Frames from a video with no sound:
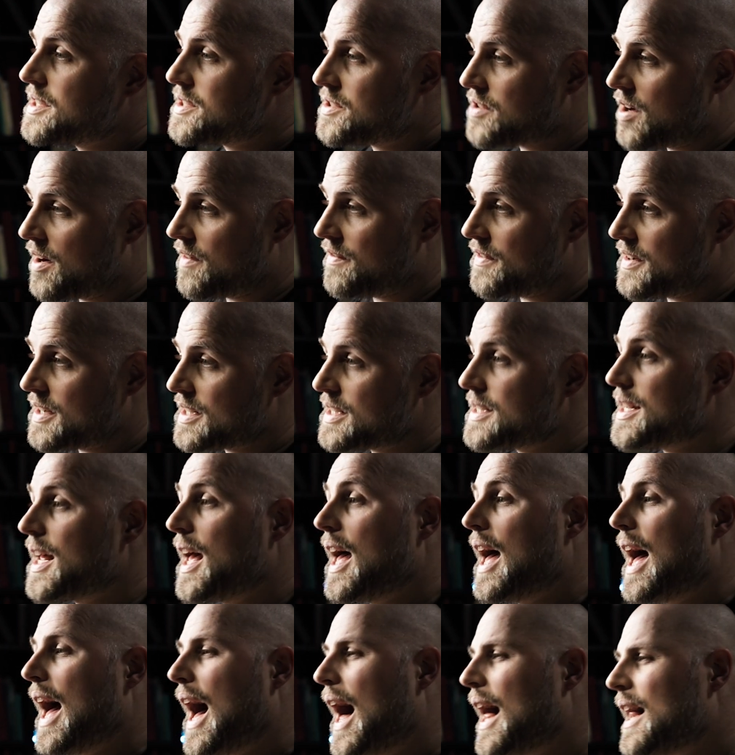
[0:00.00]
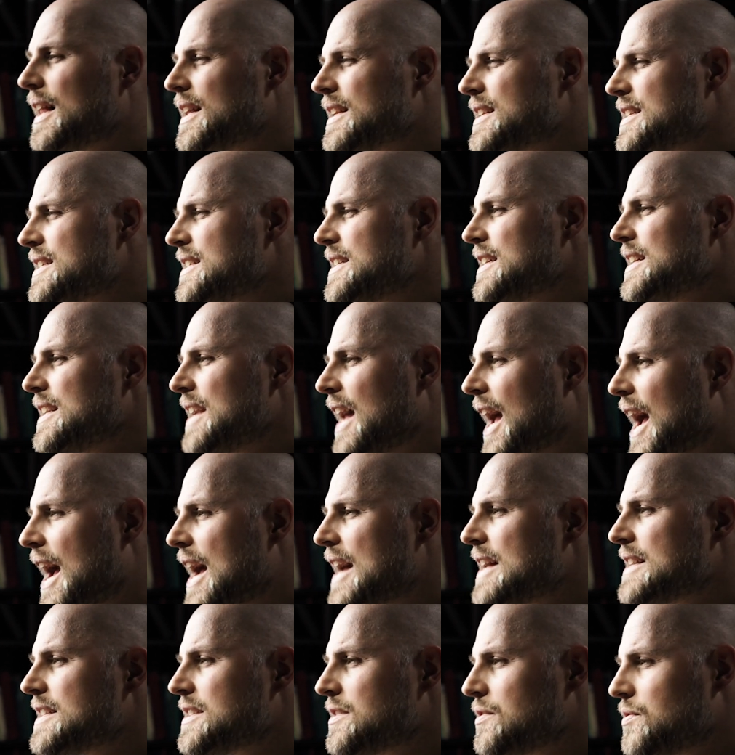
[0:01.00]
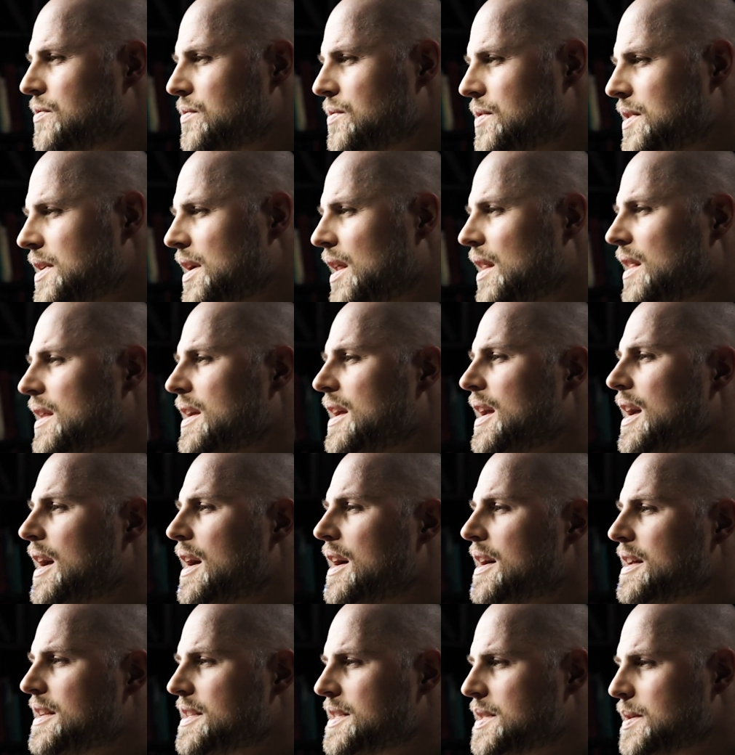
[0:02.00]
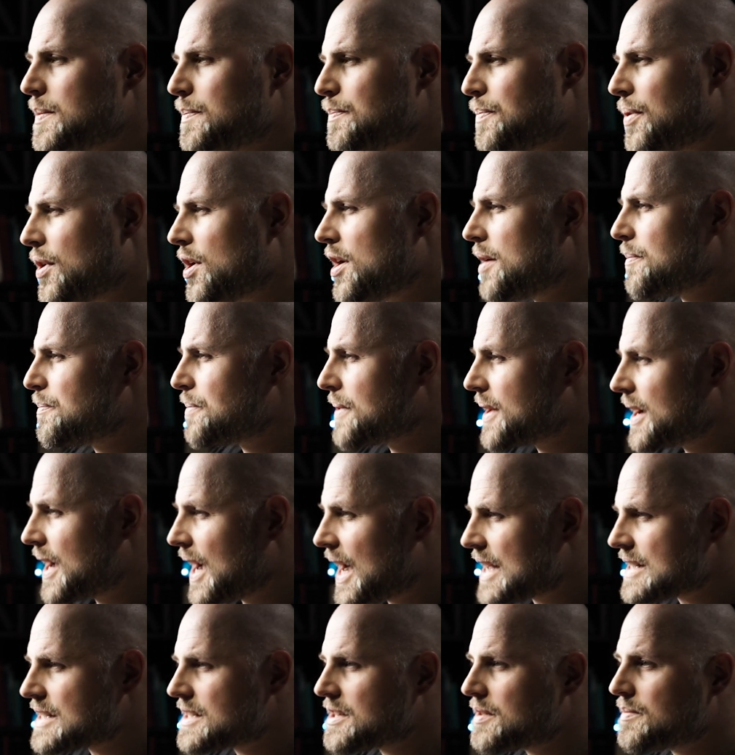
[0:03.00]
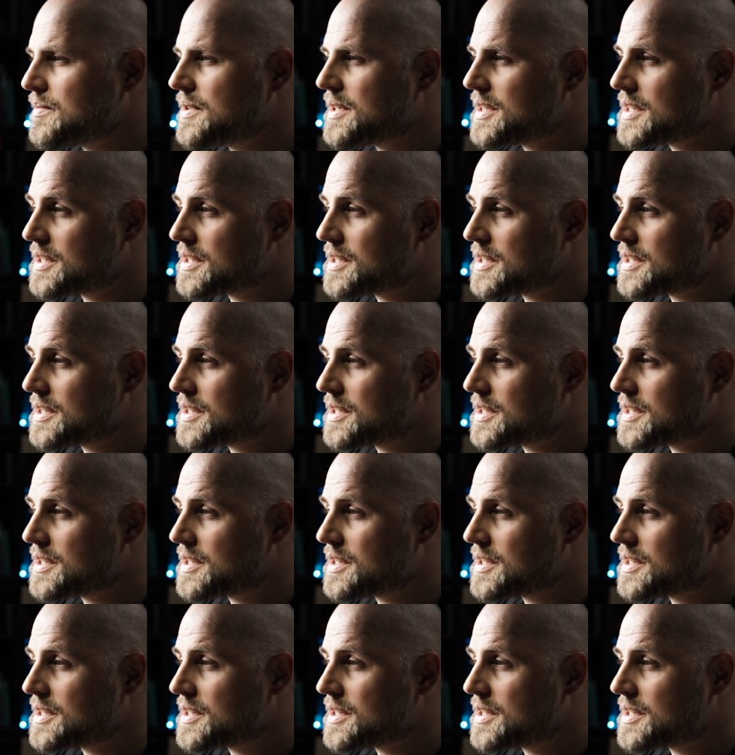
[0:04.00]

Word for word: service. Halcyon has really superb customer